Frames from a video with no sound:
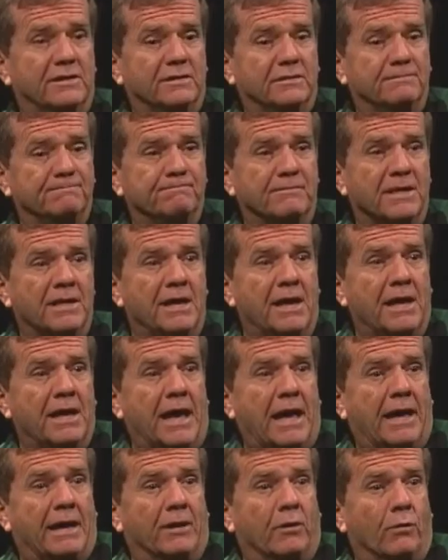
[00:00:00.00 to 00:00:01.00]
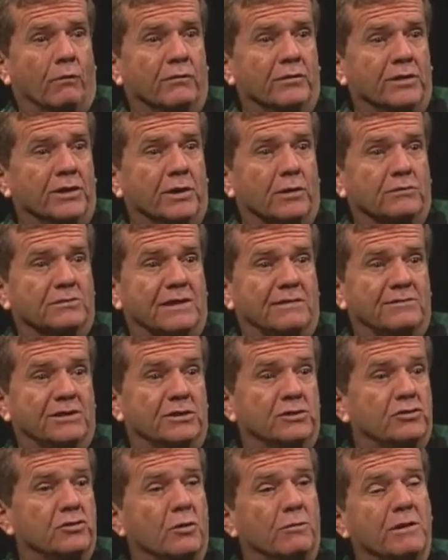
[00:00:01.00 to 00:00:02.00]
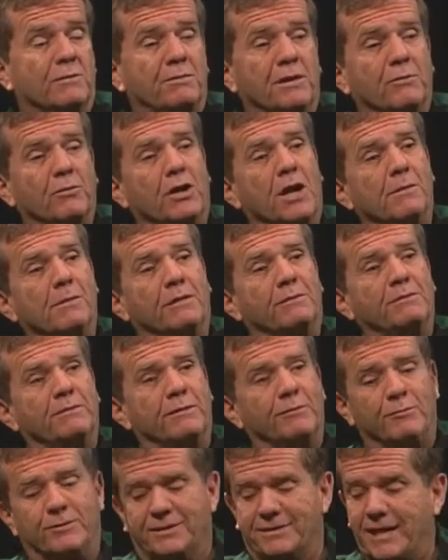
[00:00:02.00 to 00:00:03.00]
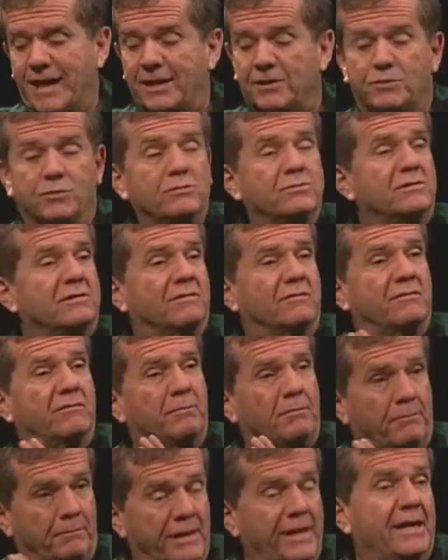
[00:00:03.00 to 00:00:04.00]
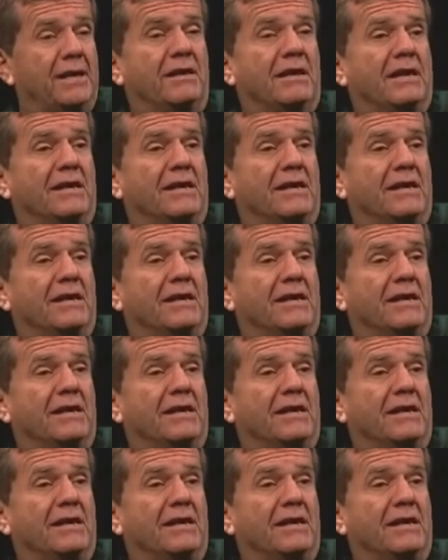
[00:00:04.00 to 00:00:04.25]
And over the years, I've seen so many people come up to me with tattoos of me,